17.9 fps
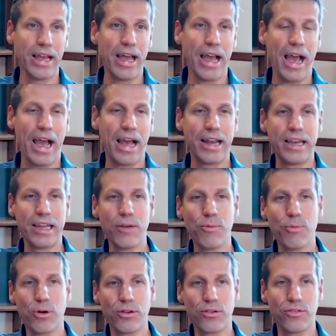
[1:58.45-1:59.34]
And he
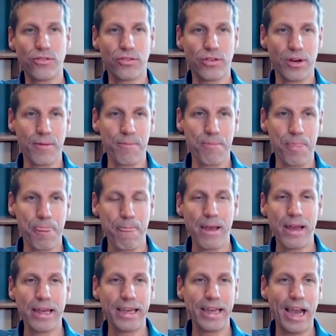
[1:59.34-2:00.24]

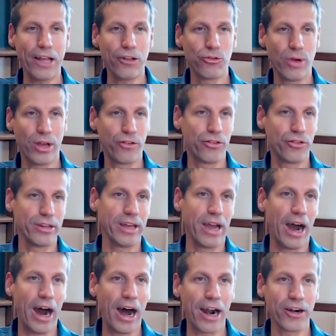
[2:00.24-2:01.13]
had to actually
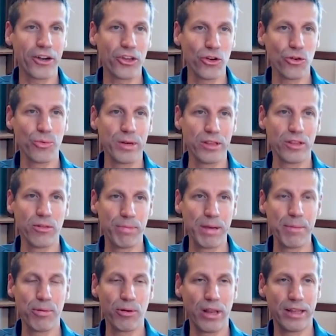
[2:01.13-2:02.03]
argue with the
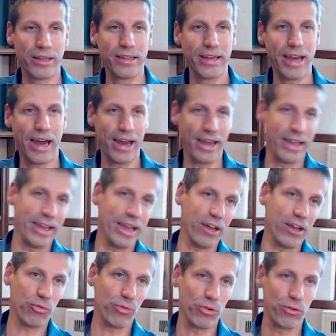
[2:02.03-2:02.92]
people at the IAS,
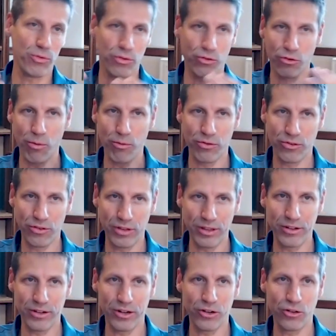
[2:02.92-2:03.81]
was
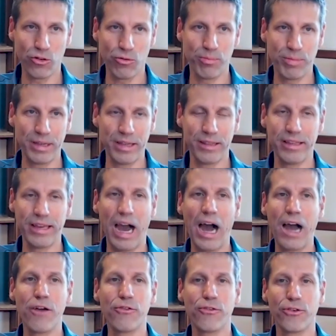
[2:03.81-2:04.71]
considered to be the
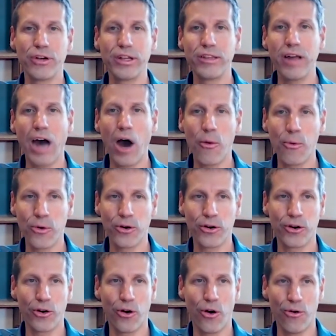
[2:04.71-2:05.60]
ivory
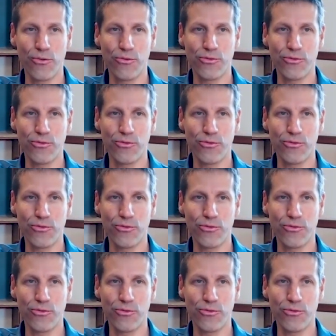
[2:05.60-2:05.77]
tower of